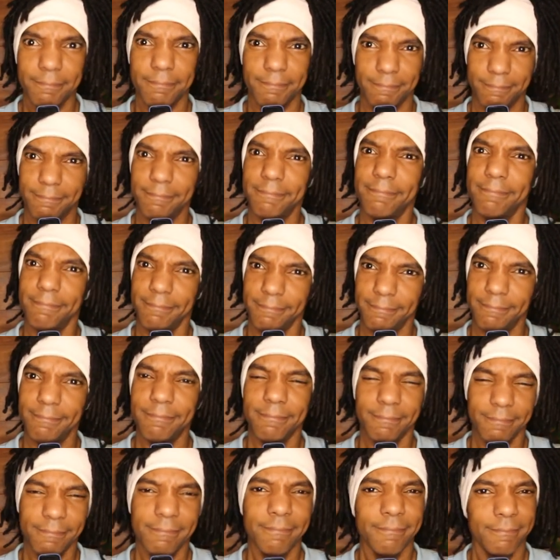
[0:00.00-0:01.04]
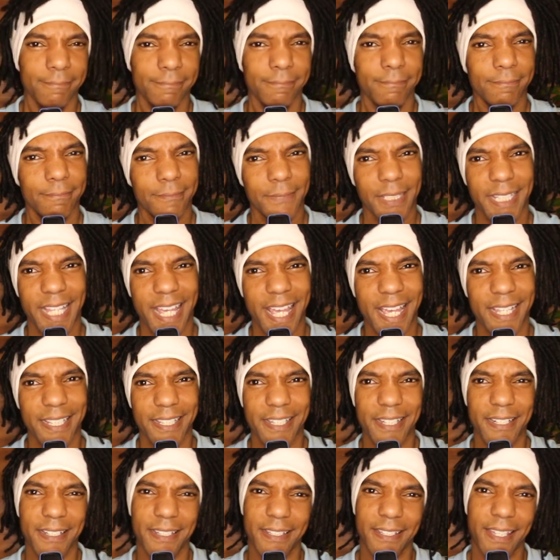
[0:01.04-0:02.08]
Can't
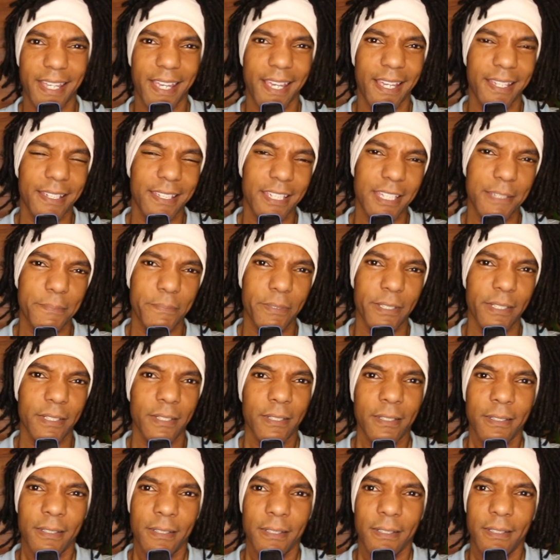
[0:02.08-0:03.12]
get it, can't keep it,